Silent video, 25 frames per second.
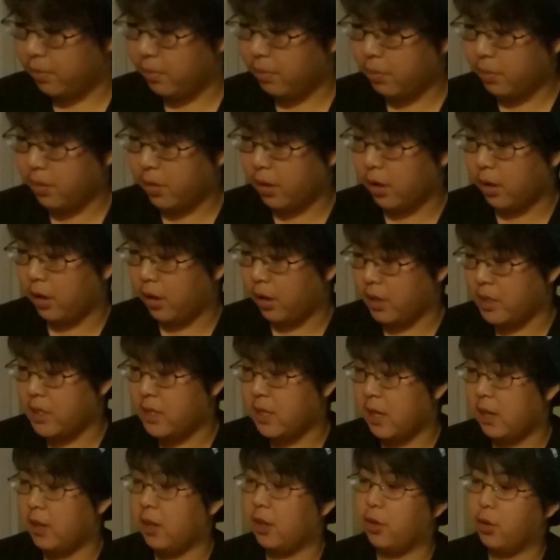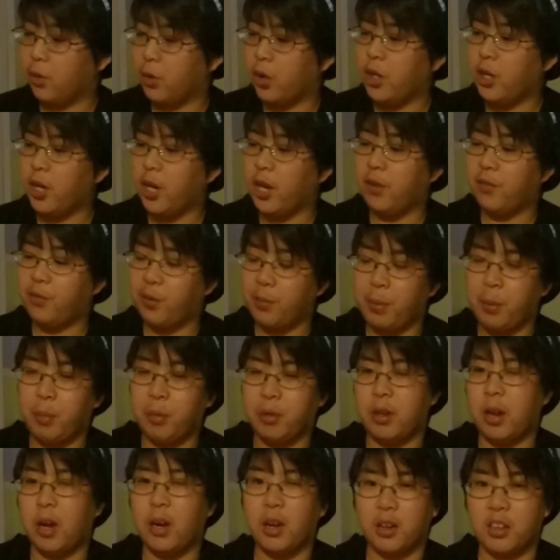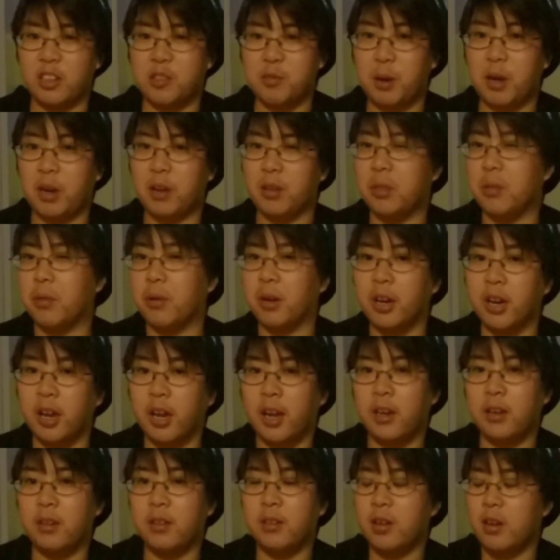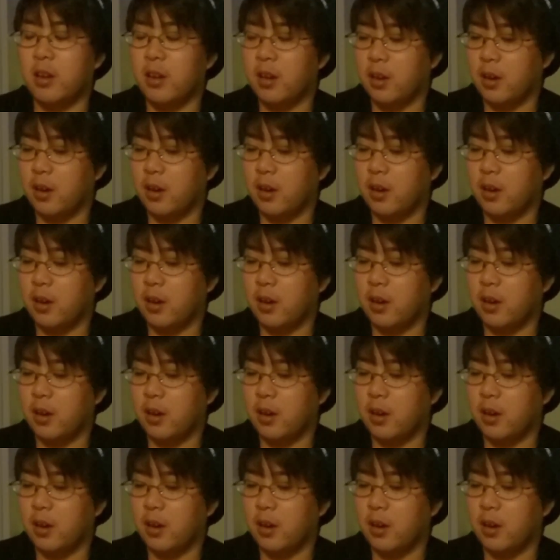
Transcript: that I said that 384 people died in the span of 3 days.